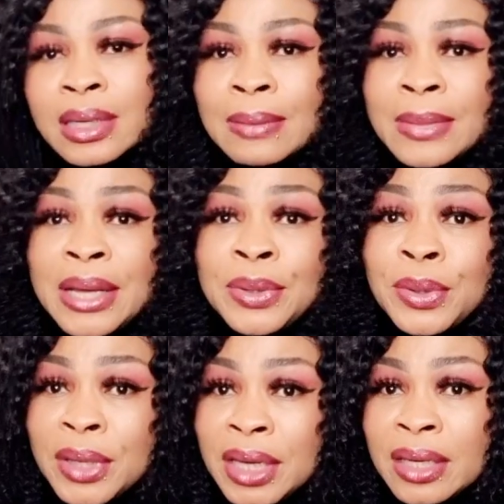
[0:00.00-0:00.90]
I'm like,
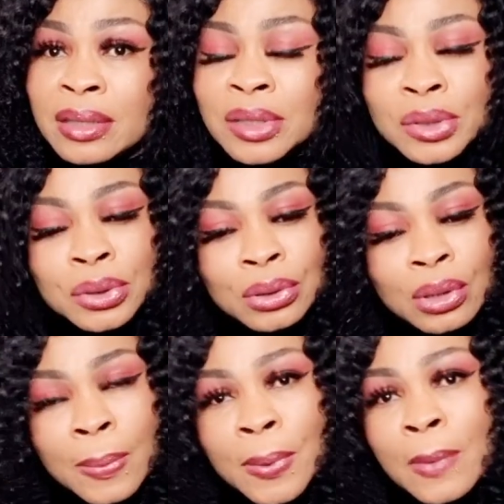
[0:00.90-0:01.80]
okay,
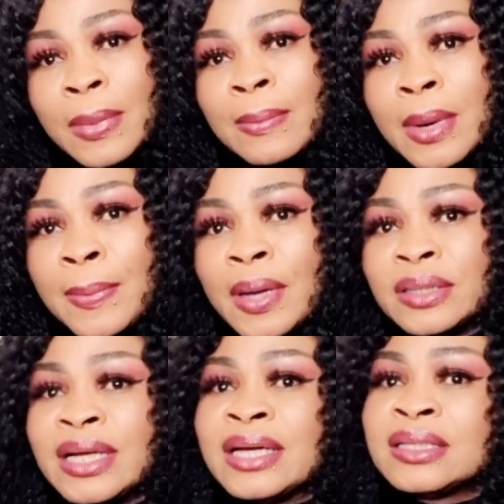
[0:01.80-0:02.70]
no problem
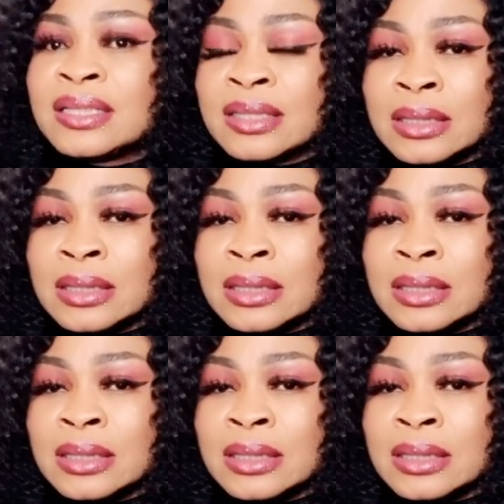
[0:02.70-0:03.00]
about that.